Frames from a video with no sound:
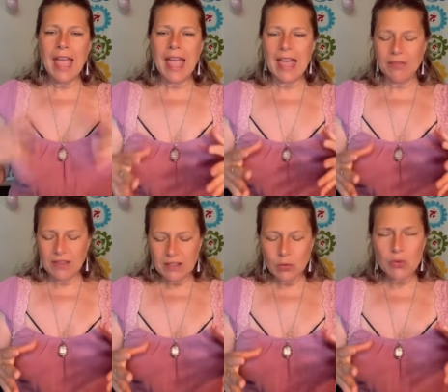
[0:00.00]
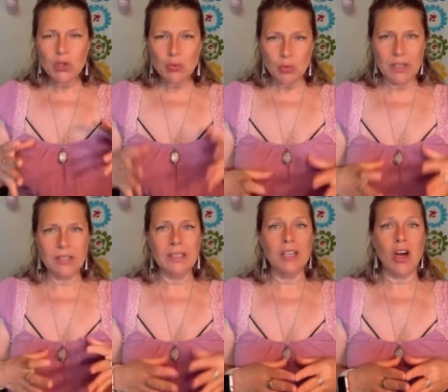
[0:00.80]
And this was
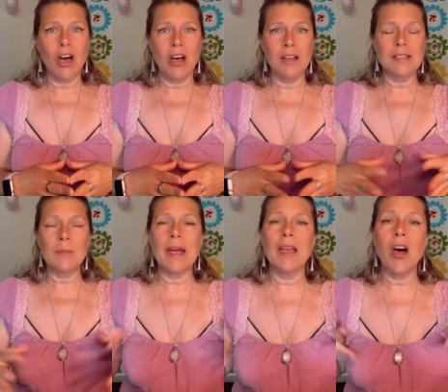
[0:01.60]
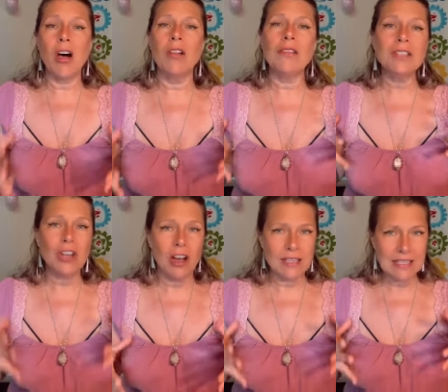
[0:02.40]
really caused by all the
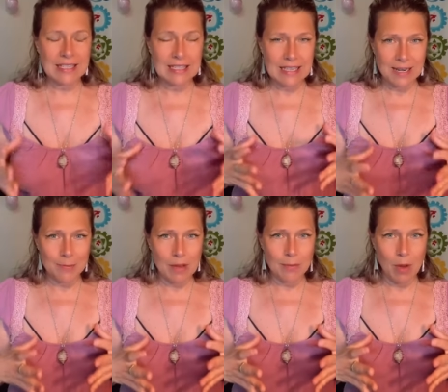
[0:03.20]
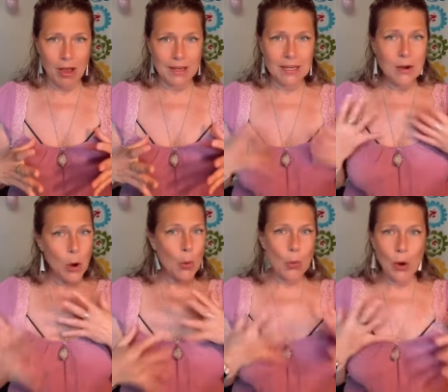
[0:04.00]
toxins in my body
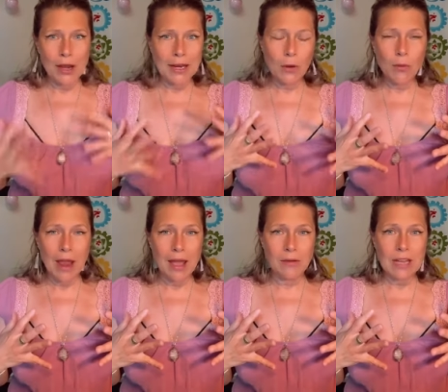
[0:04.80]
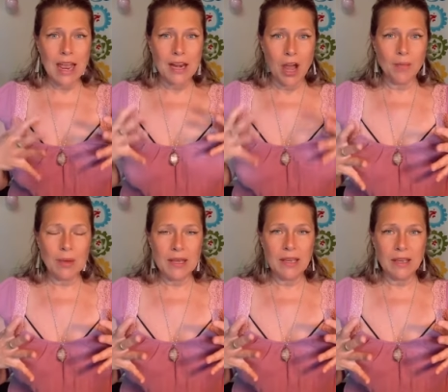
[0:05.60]
running around and not
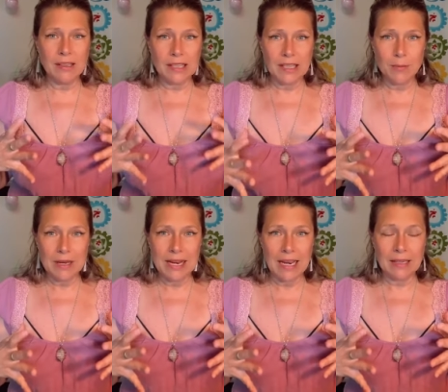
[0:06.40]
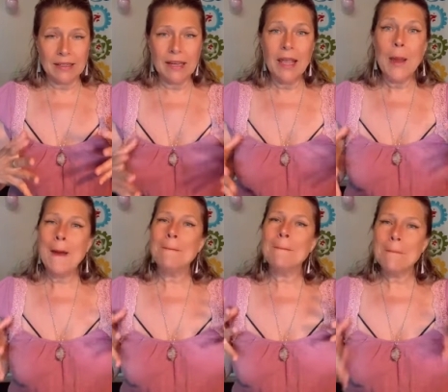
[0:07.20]
being eliminated
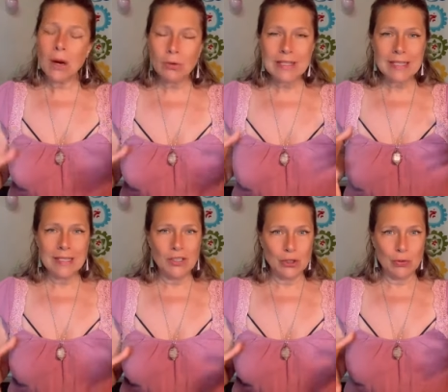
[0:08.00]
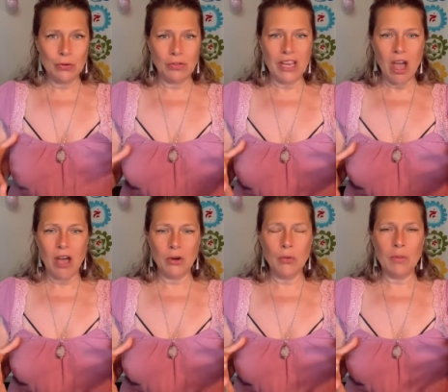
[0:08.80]
mostly due to the
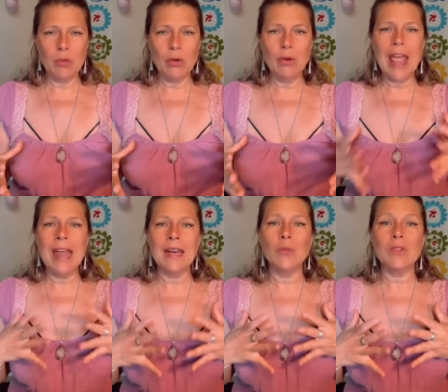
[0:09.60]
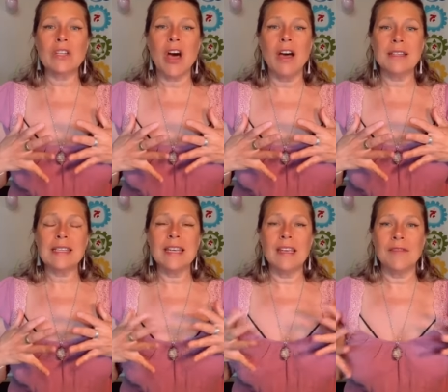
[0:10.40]
autoimmune and it was
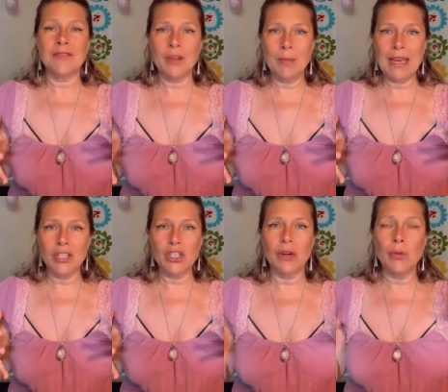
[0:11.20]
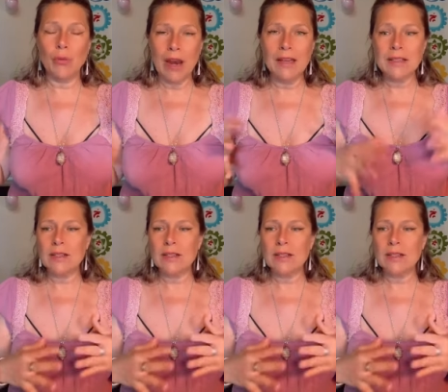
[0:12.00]
causing inflammation, right?